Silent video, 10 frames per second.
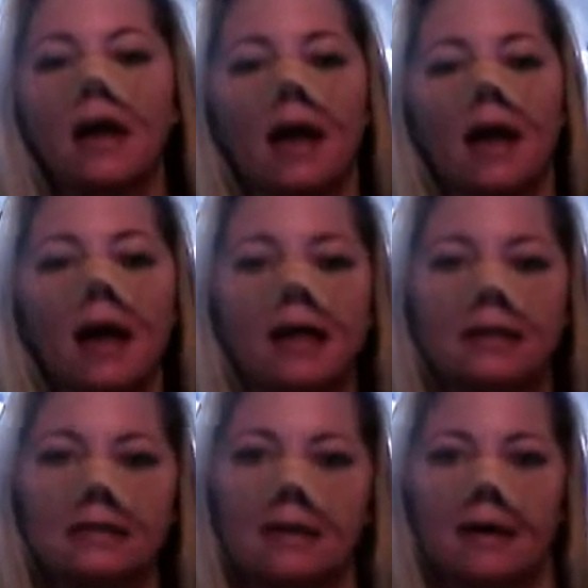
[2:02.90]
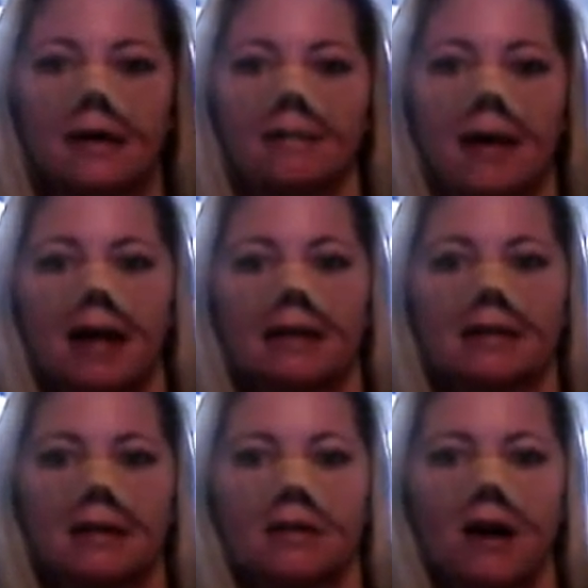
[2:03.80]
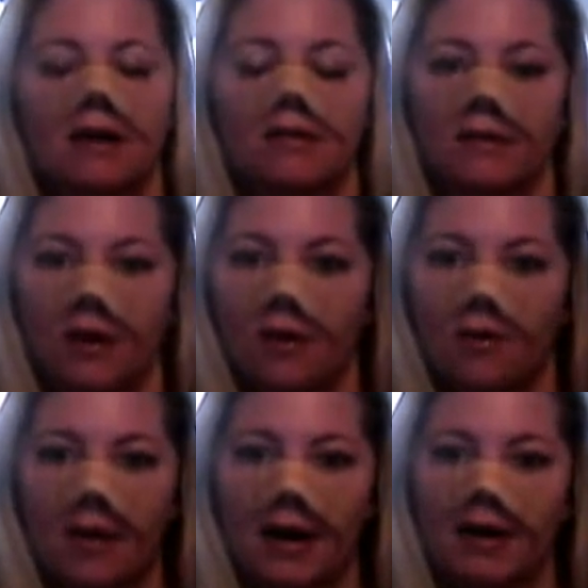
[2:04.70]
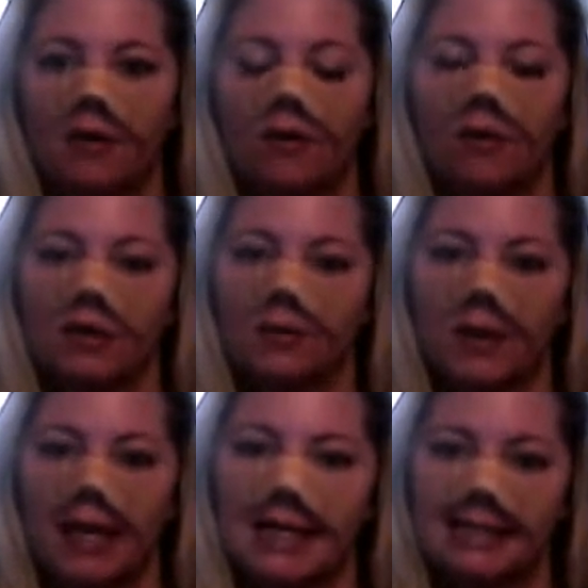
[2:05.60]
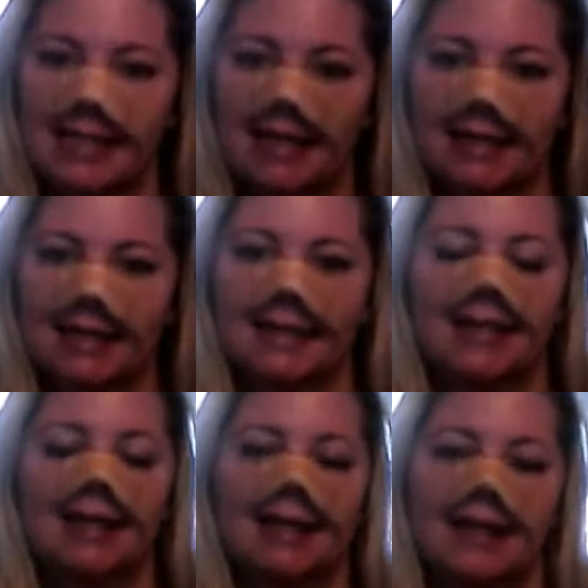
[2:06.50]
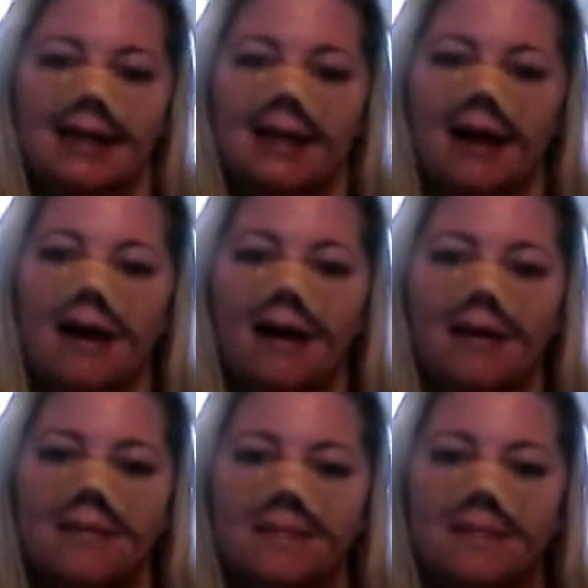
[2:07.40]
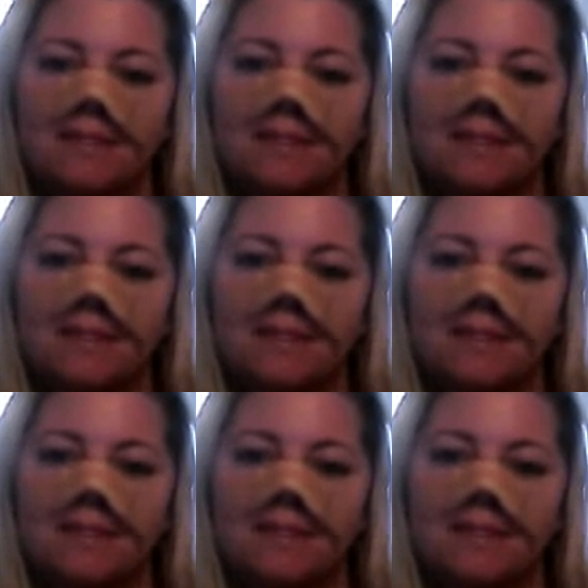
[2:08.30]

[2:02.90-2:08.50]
And as a lot of you know, my goal was 118. Um,